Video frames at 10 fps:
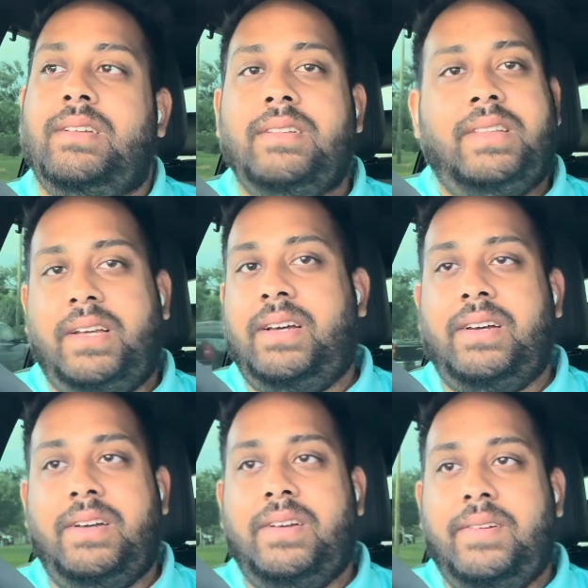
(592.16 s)

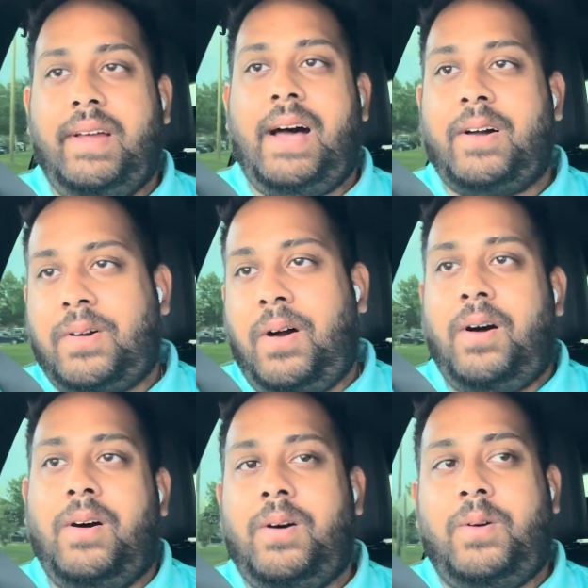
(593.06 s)
the
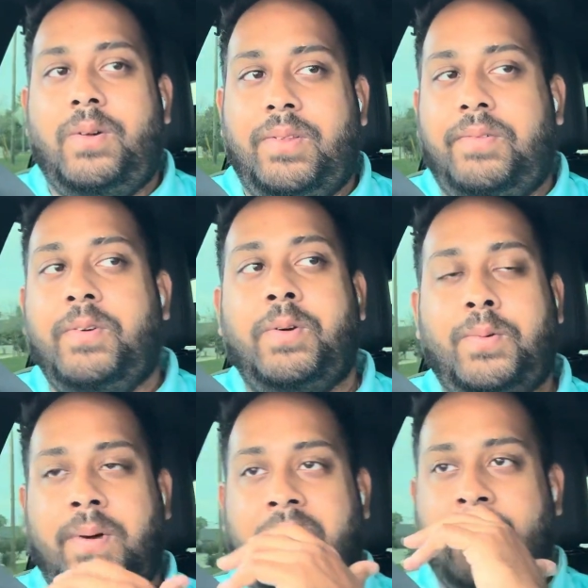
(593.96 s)
alcohol or the food,
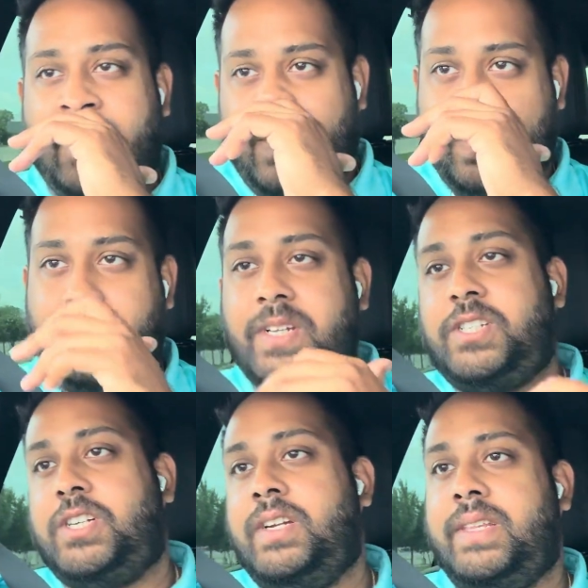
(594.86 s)
whatever. I want to make
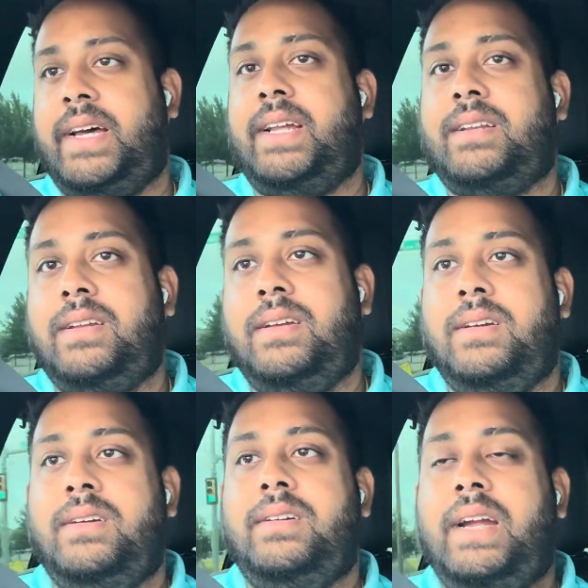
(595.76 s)
sure that
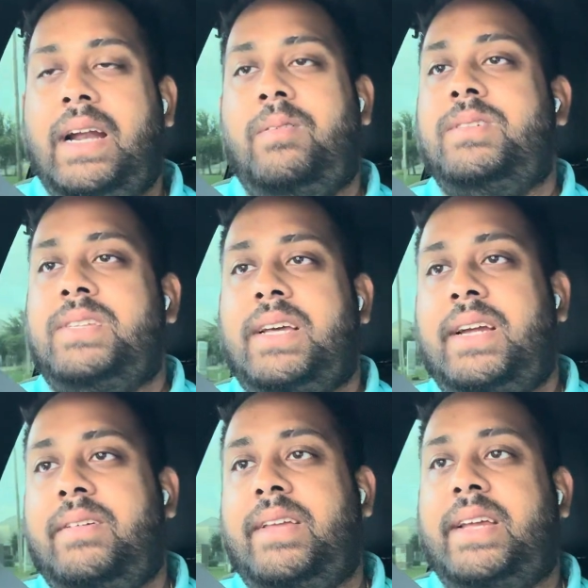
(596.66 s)

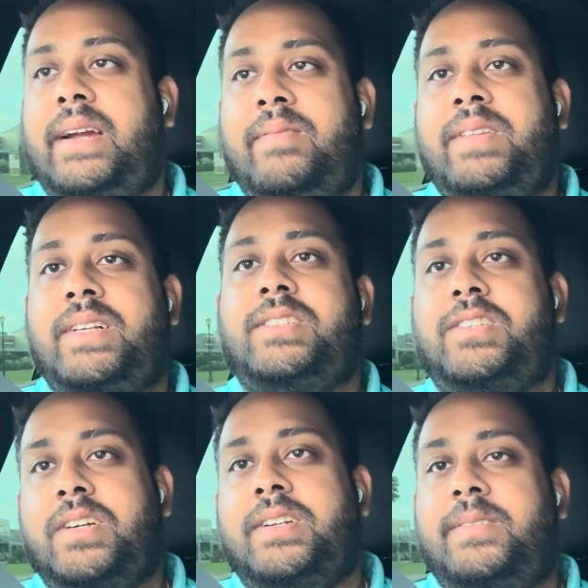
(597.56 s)
like everything's
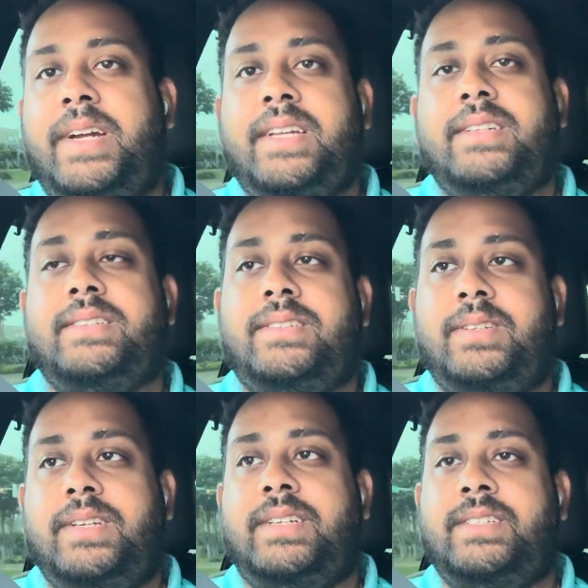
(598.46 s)
good, right? So
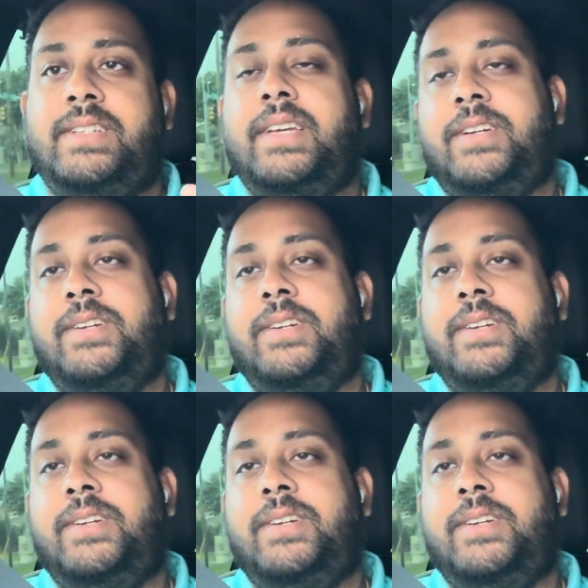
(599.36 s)
like, cause we're